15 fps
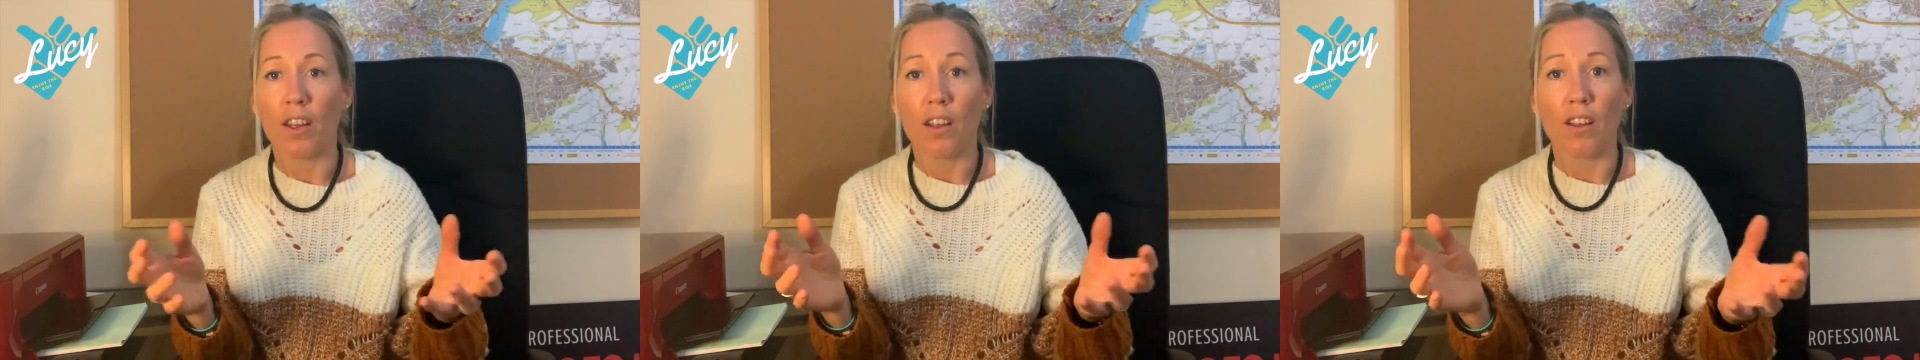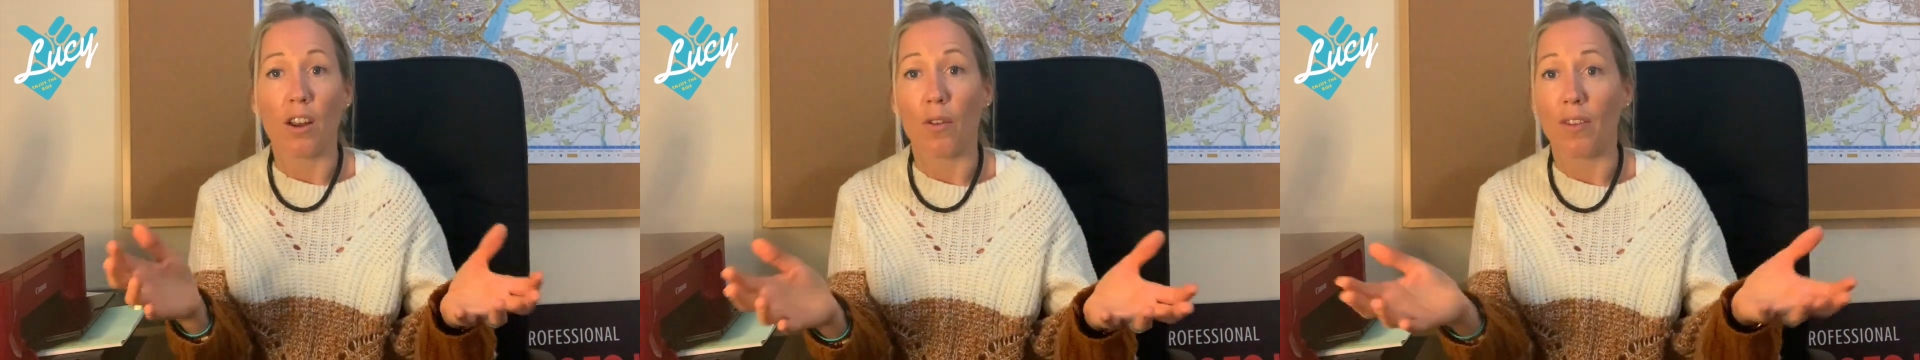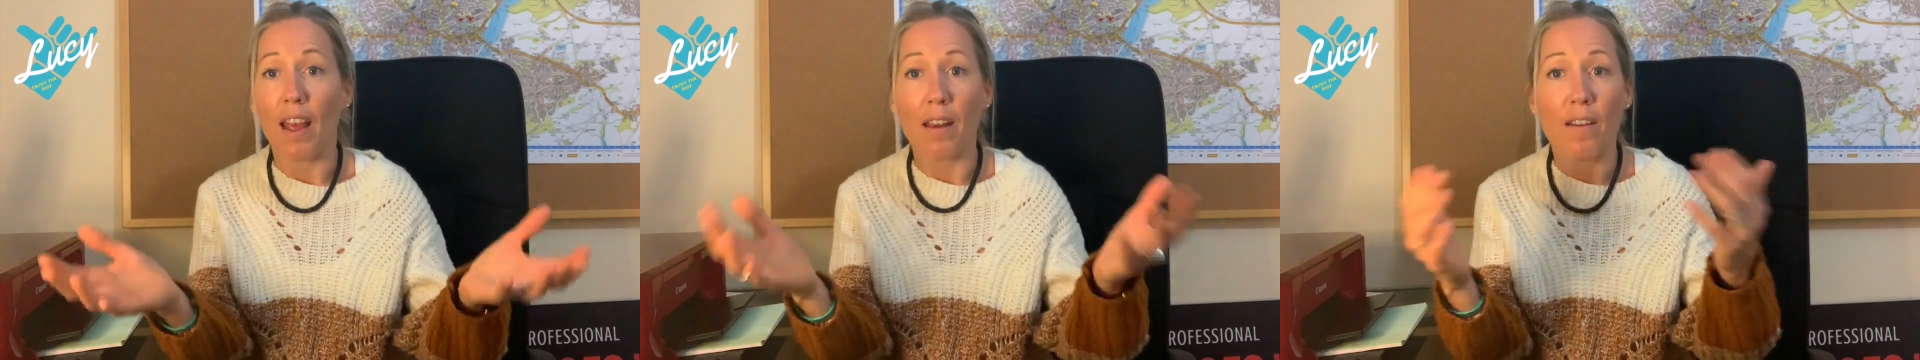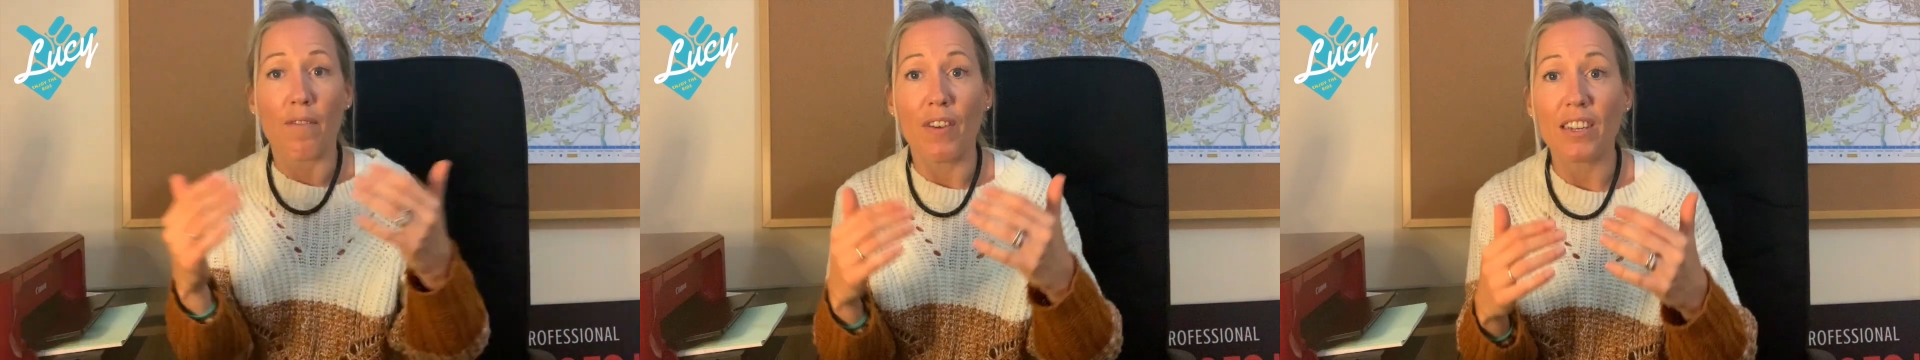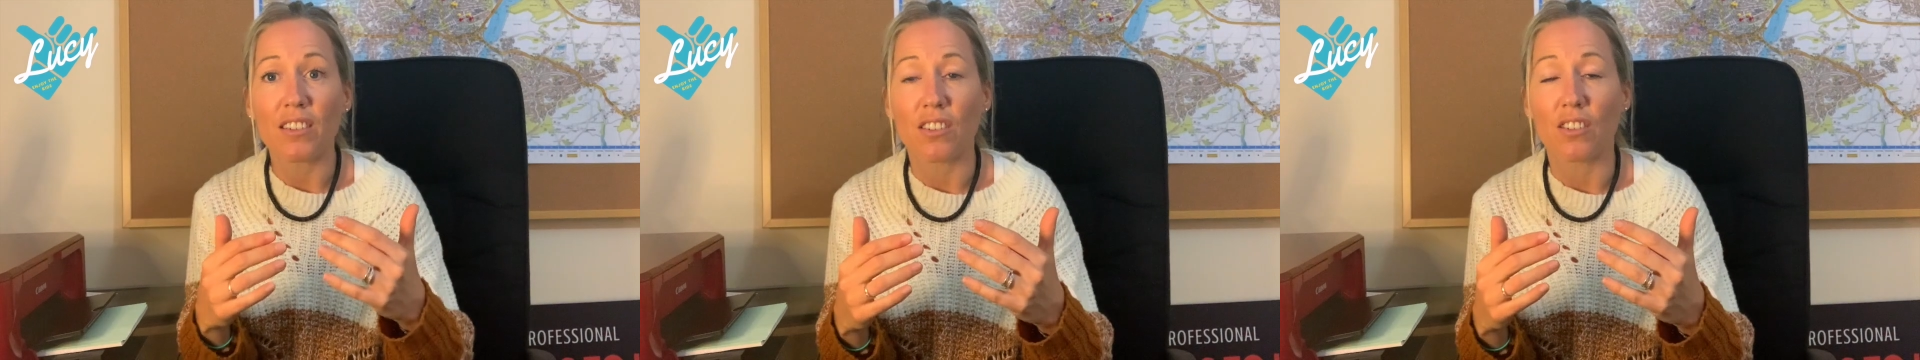getting
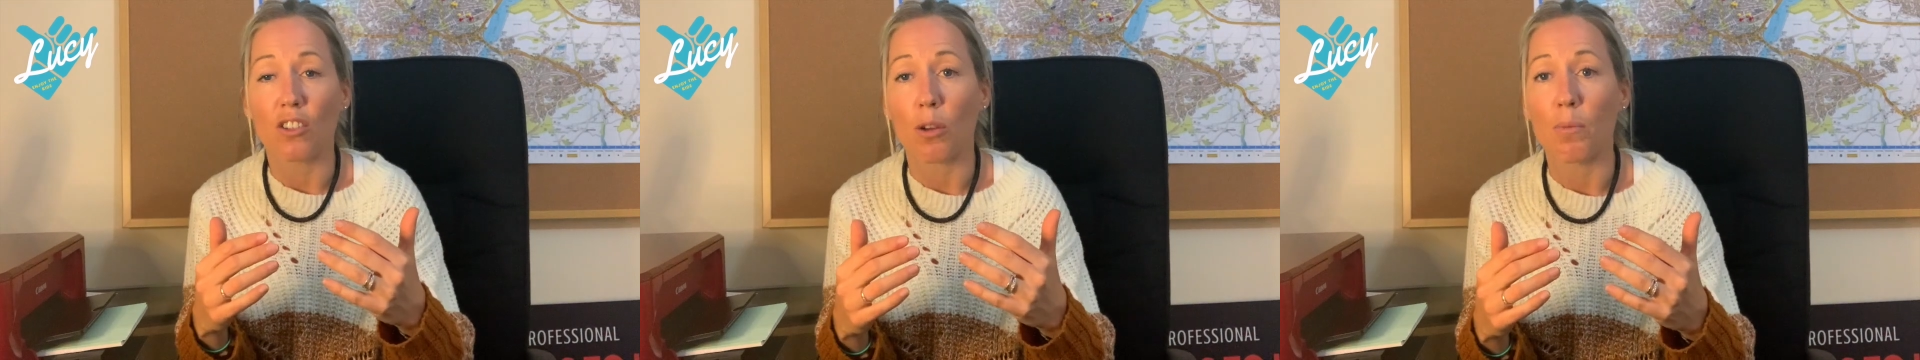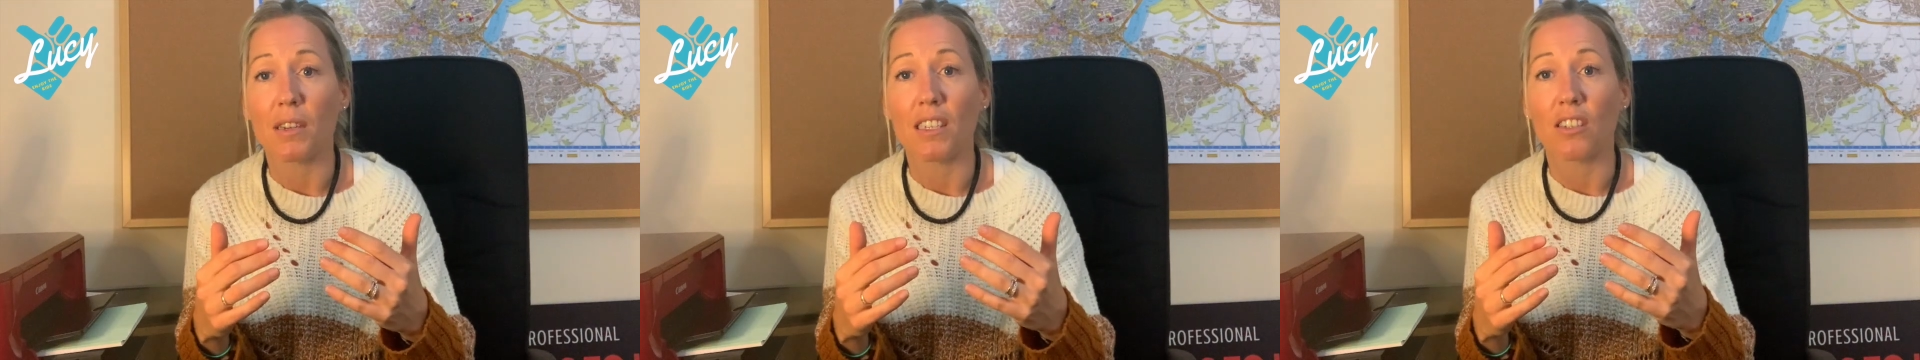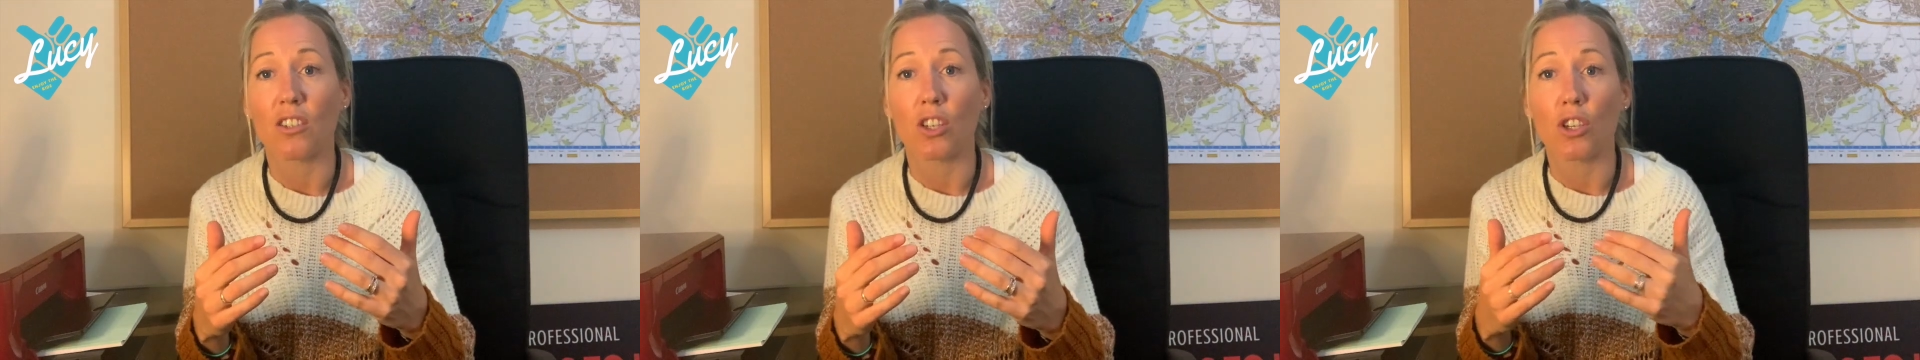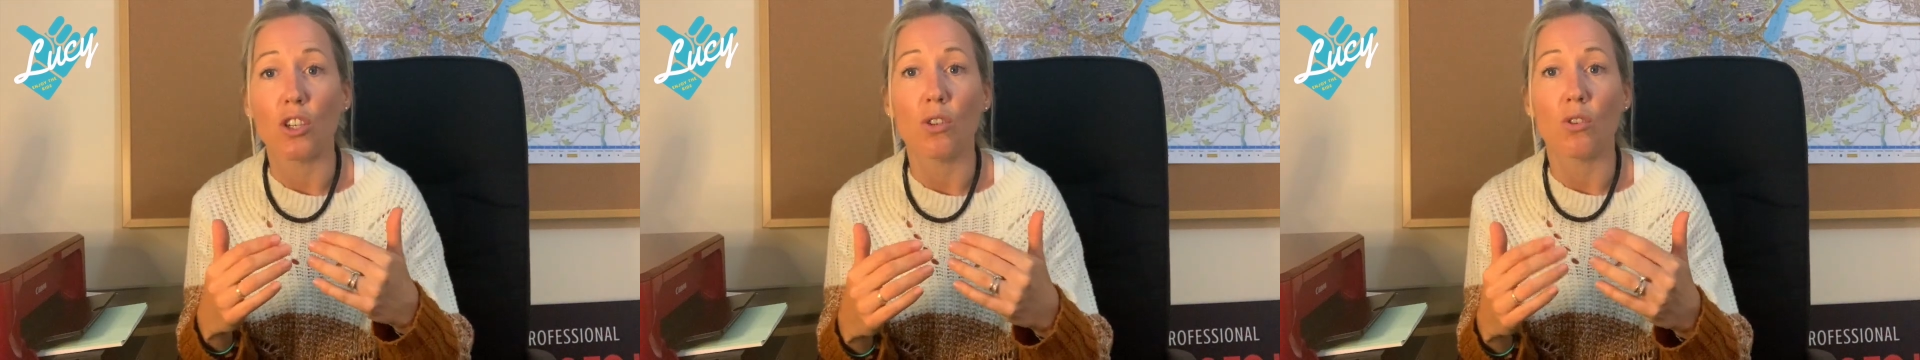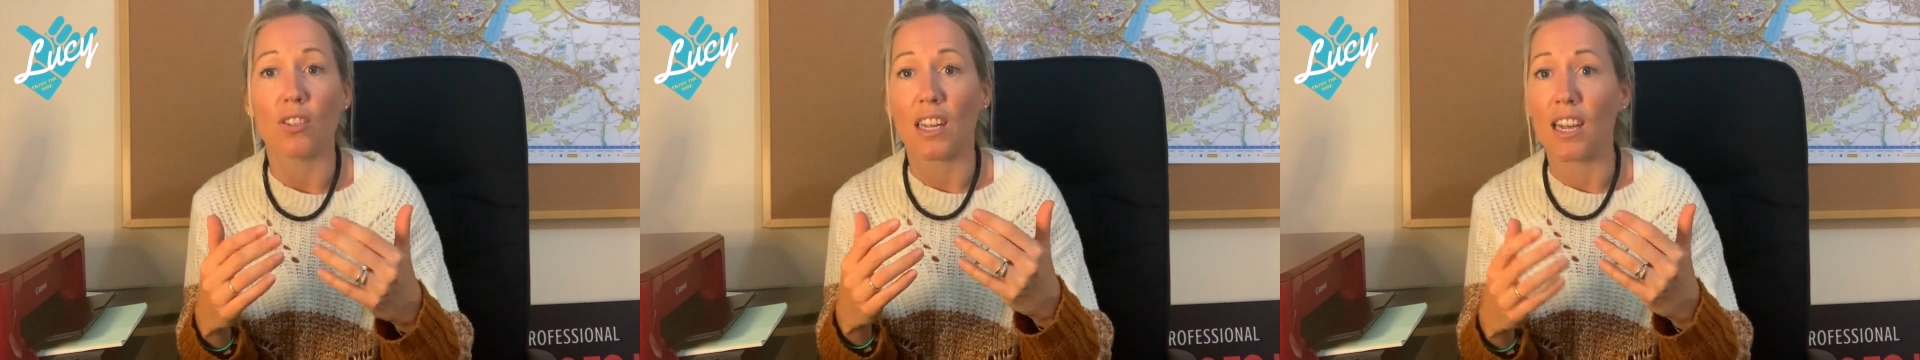investors coming into
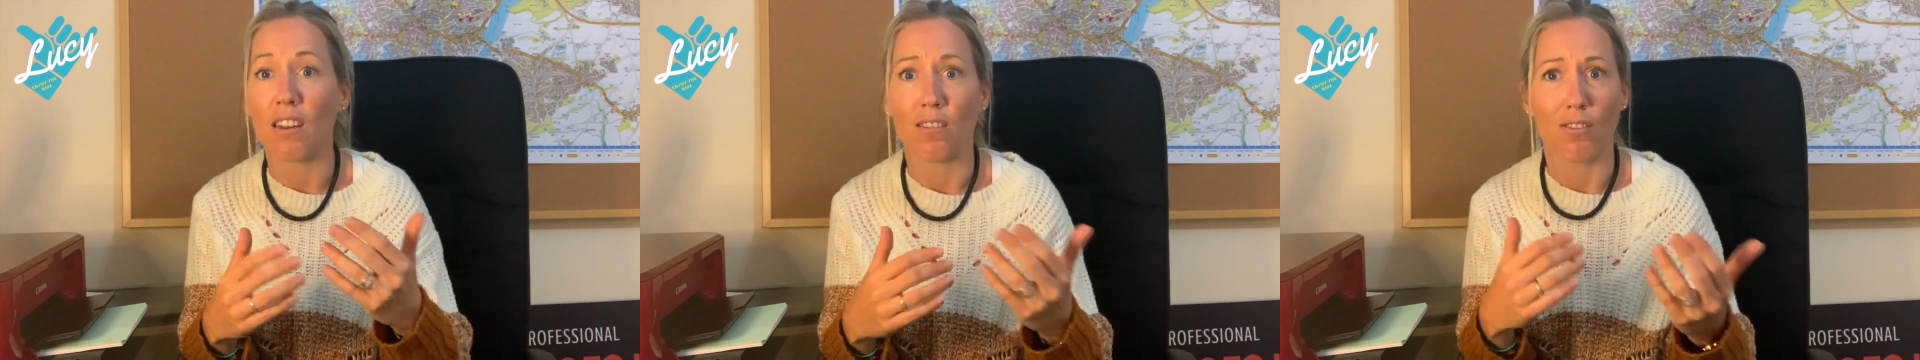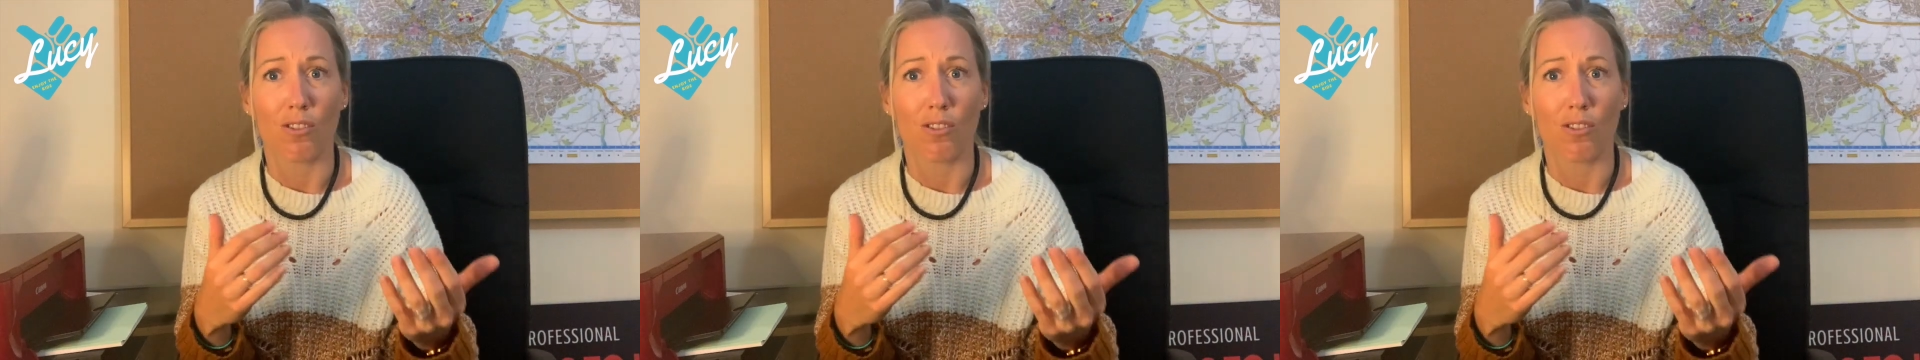you saying,